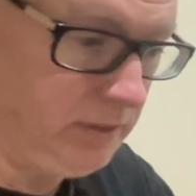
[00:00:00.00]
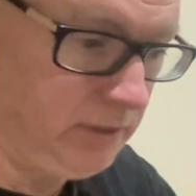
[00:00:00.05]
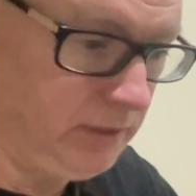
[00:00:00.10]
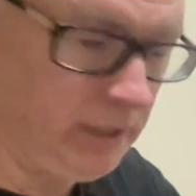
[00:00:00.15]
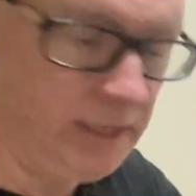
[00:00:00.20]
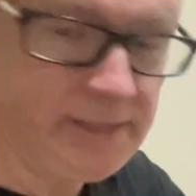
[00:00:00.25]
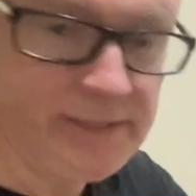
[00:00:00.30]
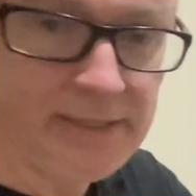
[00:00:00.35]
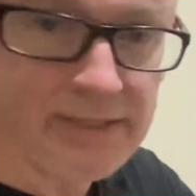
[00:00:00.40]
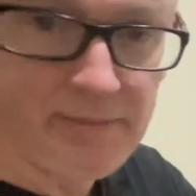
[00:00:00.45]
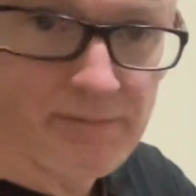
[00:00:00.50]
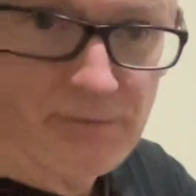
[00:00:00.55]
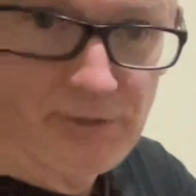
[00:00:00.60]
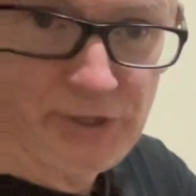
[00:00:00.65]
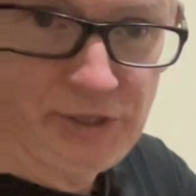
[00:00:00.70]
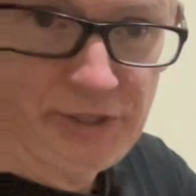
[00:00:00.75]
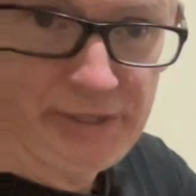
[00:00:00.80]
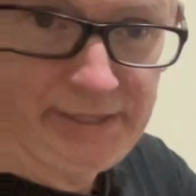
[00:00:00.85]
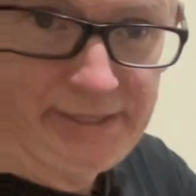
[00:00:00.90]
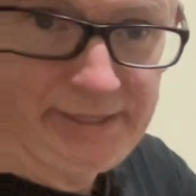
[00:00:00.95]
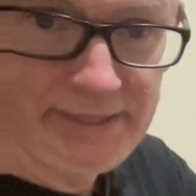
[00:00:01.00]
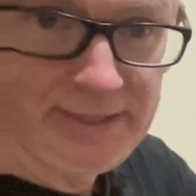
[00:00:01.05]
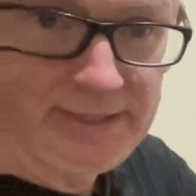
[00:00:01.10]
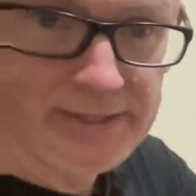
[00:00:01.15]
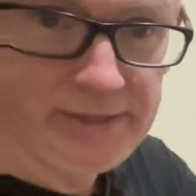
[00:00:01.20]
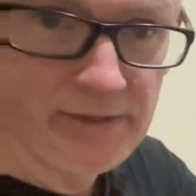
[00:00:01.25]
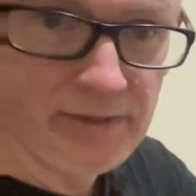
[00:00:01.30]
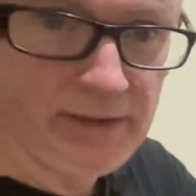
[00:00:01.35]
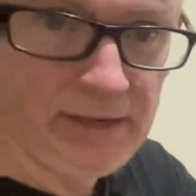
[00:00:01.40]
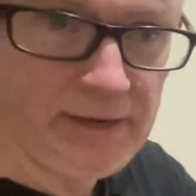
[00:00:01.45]
cutting machine,
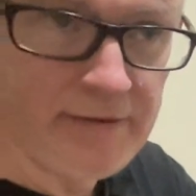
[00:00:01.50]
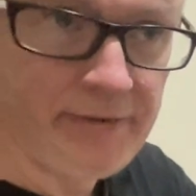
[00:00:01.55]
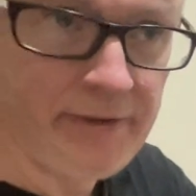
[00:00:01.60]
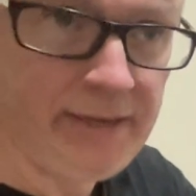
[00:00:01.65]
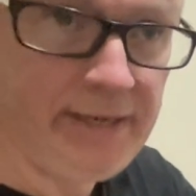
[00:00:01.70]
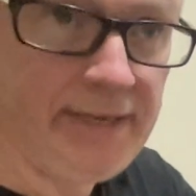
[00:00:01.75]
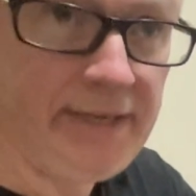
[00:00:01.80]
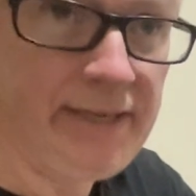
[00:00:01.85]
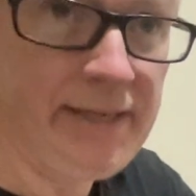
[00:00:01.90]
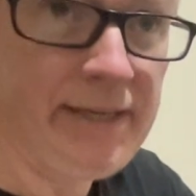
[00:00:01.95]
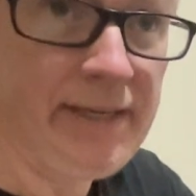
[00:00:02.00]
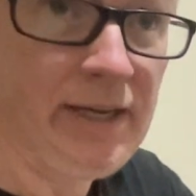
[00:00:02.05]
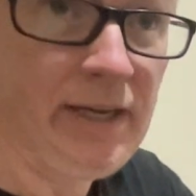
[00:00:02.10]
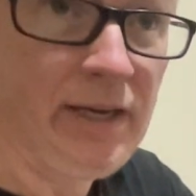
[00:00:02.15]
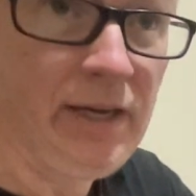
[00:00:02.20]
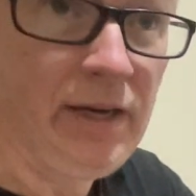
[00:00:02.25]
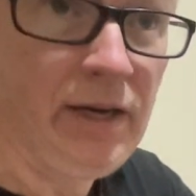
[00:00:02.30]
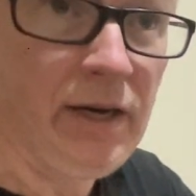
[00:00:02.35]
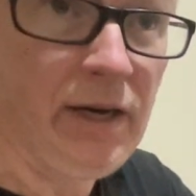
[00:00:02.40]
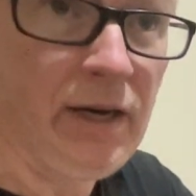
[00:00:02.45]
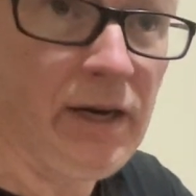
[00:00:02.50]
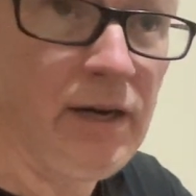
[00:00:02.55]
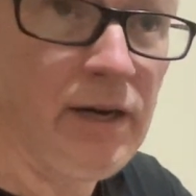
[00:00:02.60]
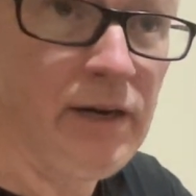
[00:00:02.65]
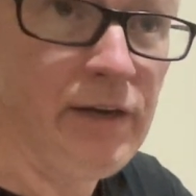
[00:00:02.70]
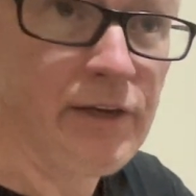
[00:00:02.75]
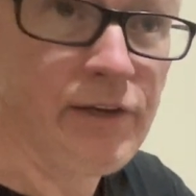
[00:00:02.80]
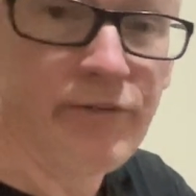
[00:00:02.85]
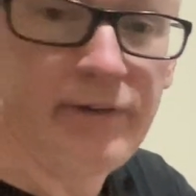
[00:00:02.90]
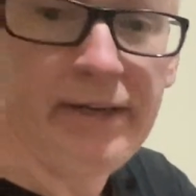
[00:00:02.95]
so I have a
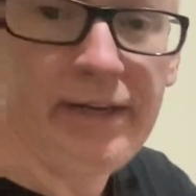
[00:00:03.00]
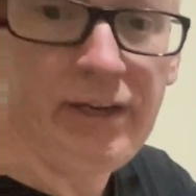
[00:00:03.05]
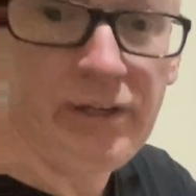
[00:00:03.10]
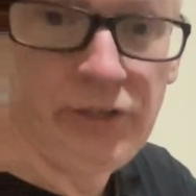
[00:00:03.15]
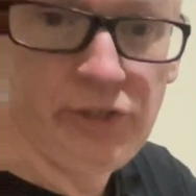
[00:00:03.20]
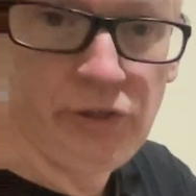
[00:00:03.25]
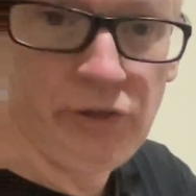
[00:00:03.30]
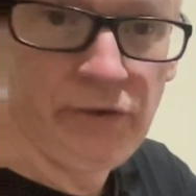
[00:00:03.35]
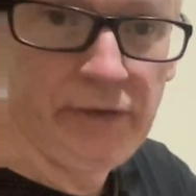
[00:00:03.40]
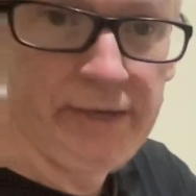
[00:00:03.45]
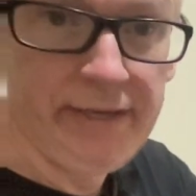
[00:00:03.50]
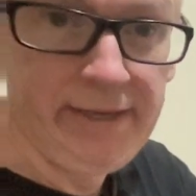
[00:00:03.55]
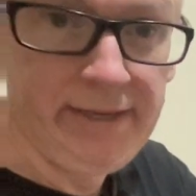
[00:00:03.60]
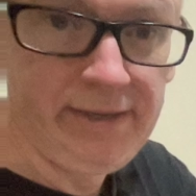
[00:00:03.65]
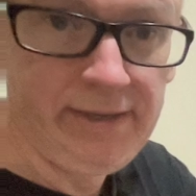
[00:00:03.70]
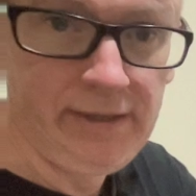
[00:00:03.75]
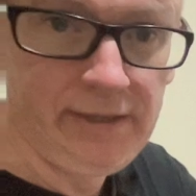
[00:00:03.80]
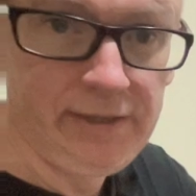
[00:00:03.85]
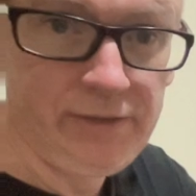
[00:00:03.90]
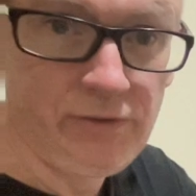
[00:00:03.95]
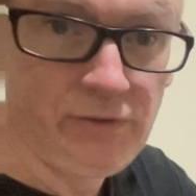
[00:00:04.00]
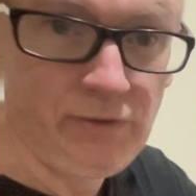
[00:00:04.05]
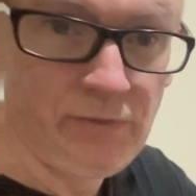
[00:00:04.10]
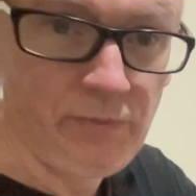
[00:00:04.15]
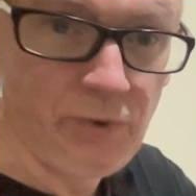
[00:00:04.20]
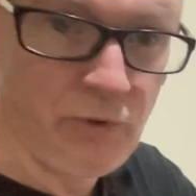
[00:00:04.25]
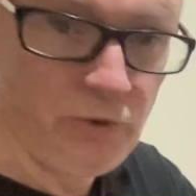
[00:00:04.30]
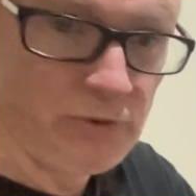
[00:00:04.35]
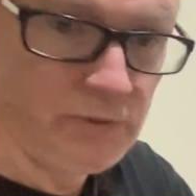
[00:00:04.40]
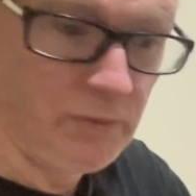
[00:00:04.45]
Cricut Joy, a little
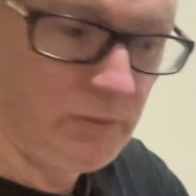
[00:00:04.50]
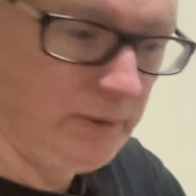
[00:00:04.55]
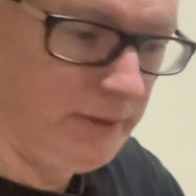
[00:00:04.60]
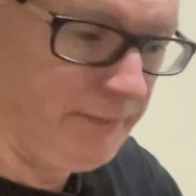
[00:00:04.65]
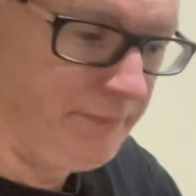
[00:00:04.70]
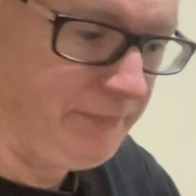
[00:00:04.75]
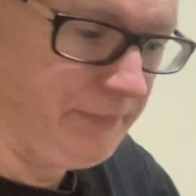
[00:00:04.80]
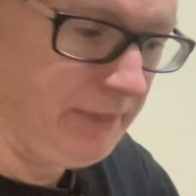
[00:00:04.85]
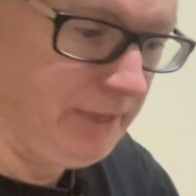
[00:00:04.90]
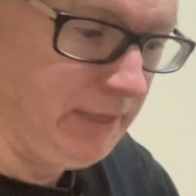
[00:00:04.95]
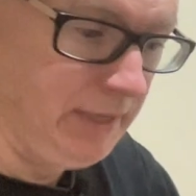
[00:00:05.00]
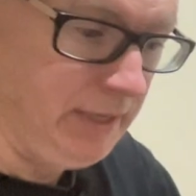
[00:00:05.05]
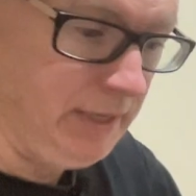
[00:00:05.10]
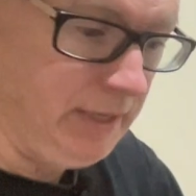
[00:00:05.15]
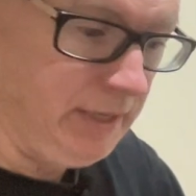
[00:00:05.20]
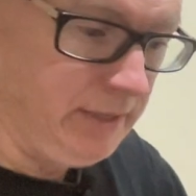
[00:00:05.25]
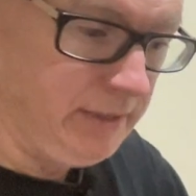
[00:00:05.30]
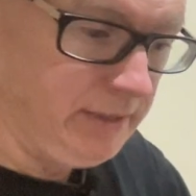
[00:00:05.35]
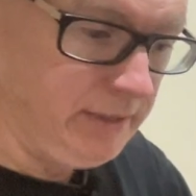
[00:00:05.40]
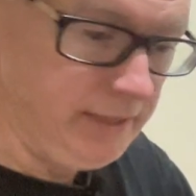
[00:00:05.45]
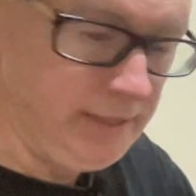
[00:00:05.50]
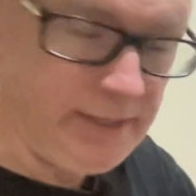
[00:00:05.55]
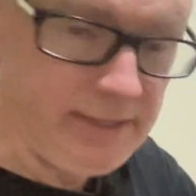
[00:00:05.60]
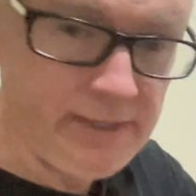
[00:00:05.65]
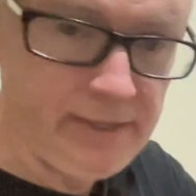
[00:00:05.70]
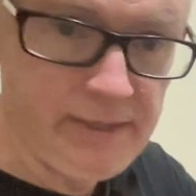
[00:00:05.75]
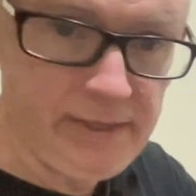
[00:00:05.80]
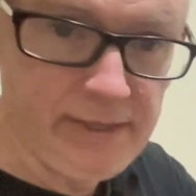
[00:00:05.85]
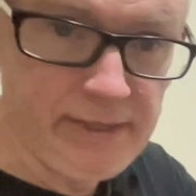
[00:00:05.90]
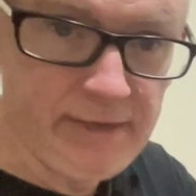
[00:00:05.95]
portal one,
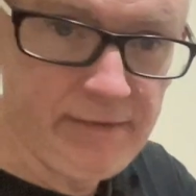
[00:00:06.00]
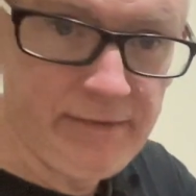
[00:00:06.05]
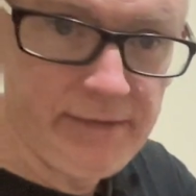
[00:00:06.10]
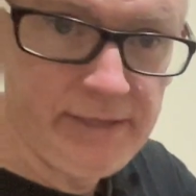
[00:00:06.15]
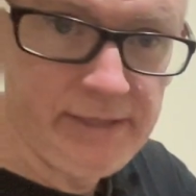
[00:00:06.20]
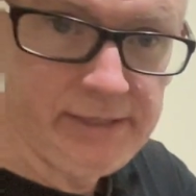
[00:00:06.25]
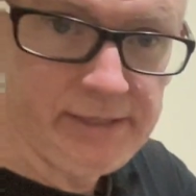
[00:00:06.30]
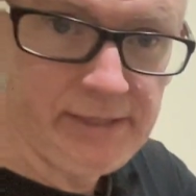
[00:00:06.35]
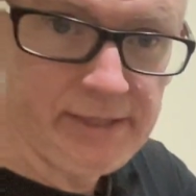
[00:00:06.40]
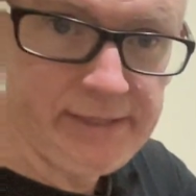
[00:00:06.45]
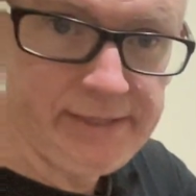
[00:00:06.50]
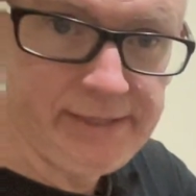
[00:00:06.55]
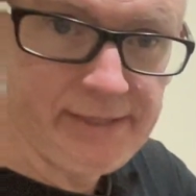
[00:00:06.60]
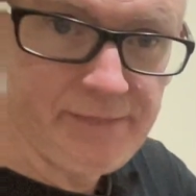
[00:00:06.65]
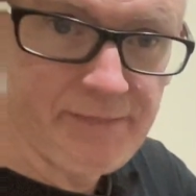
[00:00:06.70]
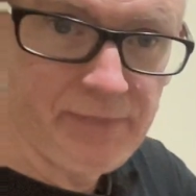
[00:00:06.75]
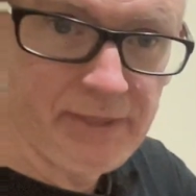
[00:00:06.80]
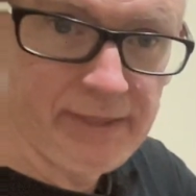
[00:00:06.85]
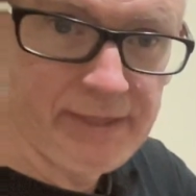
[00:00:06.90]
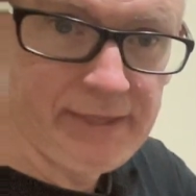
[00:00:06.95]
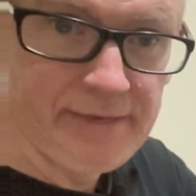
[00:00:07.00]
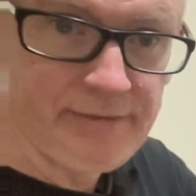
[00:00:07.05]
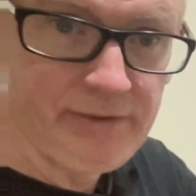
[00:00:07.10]
then there is a template.